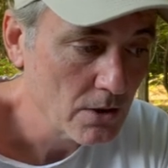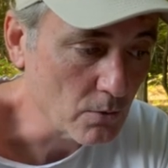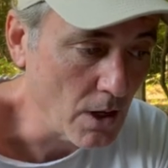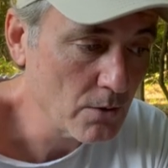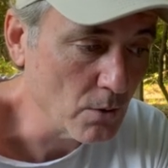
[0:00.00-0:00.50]

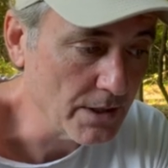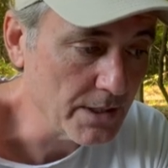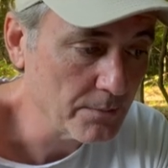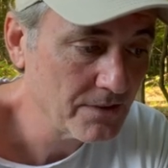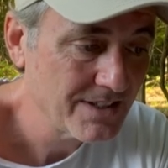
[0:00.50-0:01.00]
Ron
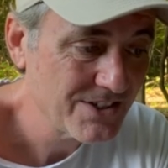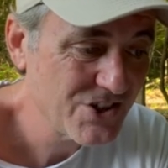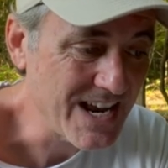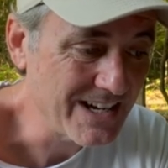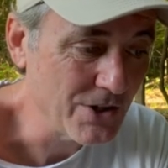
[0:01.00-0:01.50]
Williams,
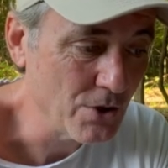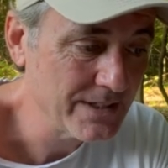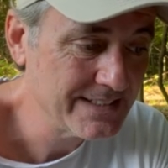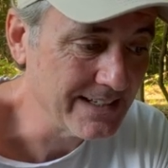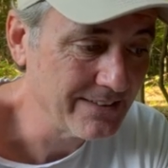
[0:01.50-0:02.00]
Chattanooga,
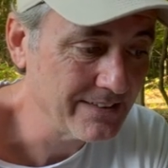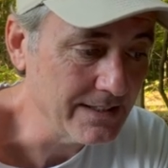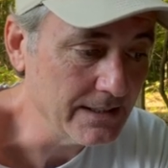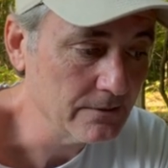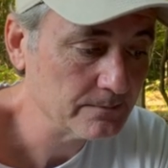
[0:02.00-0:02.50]
Tennessee.